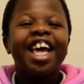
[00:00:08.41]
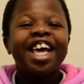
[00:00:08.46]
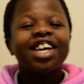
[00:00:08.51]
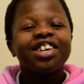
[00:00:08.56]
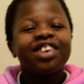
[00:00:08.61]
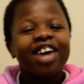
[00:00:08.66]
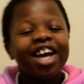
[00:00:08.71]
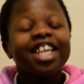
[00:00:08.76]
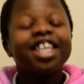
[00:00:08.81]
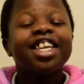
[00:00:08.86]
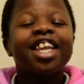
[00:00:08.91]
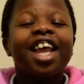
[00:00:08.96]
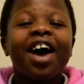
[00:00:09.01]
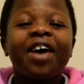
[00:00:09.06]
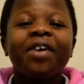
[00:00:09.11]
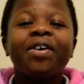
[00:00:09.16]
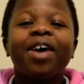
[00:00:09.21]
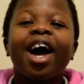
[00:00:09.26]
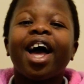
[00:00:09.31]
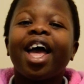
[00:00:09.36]
Right
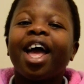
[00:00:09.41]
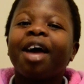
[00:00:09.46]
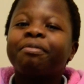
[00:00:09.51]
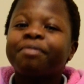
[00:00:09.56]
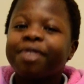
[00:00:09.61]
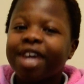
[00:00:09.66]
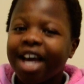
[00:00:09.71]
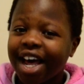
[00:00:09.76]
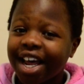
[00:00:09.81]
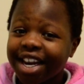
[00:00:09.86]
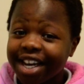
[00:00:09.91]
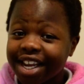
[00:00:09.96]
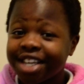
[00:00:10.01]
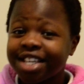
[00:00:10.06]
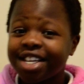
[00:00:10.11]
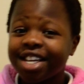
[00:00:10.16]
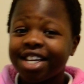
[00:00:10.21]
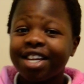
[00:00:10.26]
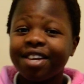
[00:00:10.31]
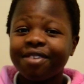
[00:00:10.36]
now I am
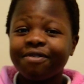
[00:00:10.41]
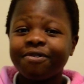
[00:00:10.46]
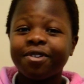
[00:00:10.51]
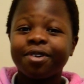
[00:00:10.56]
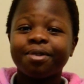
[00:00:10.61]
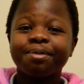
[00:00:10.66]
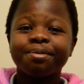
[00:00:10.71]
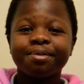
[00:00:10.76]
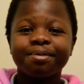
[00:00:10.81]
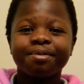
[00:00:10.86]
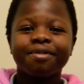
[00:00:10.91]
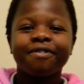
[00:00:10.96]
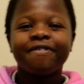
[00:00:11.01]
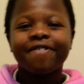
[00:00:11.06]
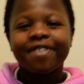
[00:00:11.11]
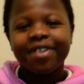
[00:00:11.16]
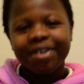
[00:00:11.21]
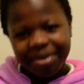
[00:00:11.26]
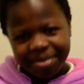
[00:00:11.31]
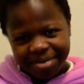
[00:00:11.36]
currently
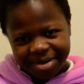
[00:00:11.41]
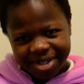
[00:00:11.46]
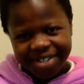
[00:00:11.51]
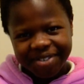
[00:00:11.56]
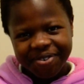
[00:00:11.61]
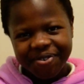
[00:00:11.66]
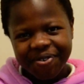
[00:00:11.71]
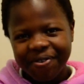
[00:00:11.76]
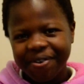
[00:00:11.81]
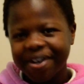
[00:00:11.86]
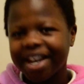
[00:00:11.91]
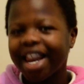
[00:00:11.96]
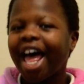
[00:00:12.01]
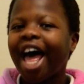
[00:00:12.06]
from school